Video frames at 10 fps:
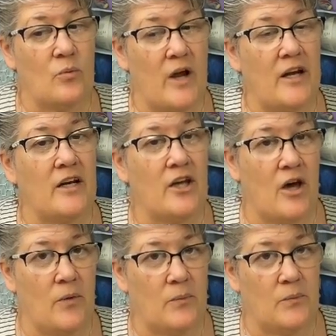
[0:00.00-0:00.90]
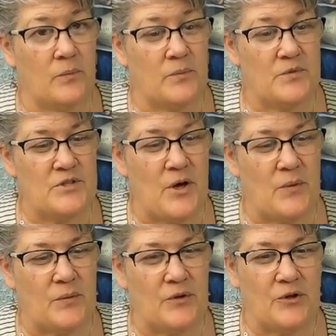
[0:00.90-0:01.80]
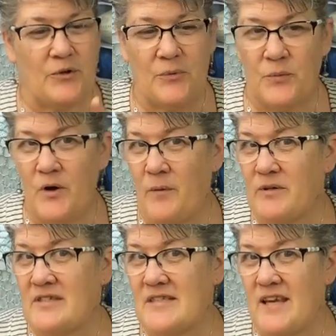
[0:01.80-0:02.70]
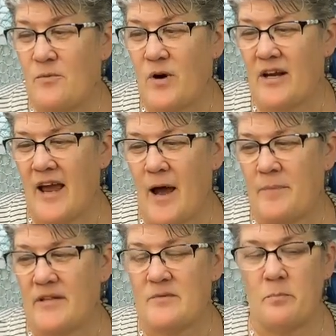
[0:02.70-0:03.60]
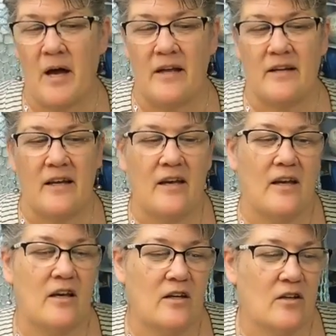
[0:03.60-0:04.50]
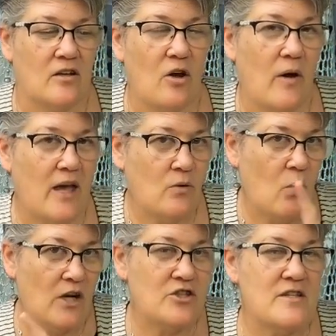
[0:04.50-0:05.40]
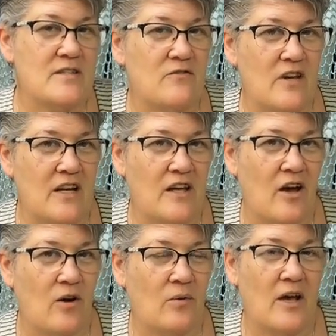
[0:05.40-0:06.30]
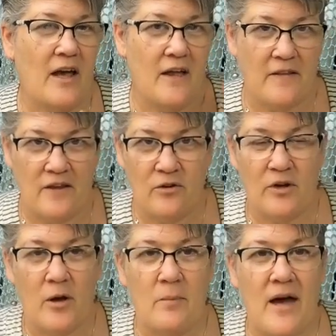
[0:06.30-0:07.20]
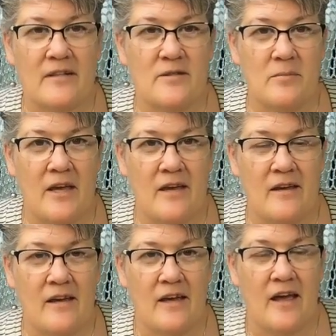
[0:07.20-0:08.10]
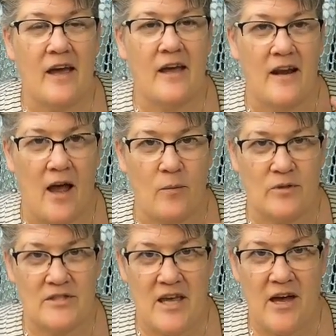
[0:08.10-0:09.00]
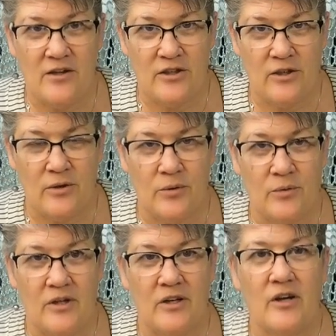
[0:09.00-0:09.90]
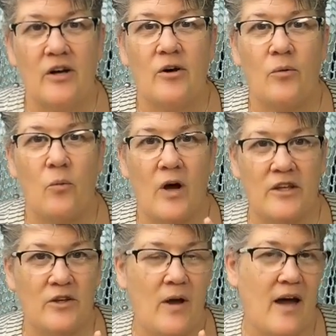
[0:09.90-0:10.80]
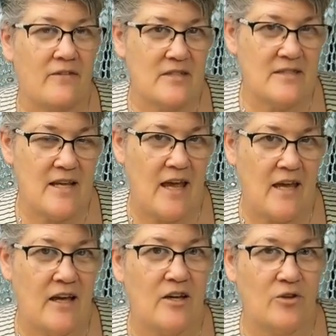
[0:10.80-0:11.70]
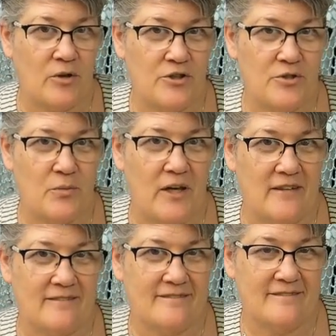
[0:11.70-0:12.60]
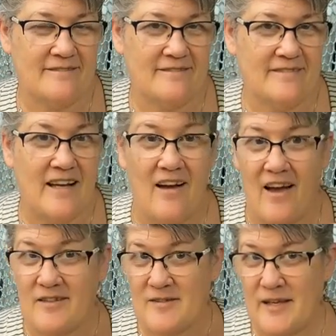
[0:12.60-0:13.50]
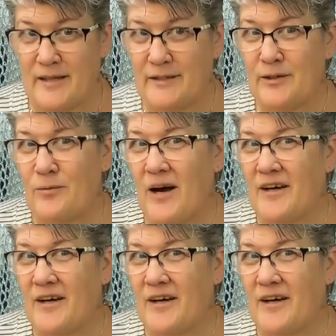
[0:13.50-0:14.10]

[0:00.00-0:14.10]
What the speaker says: ready to go. So we will see what happens. But go ahead and watch this video and then you'll come back to me and I will tell you what you have to say in order to win. I'll see you in a little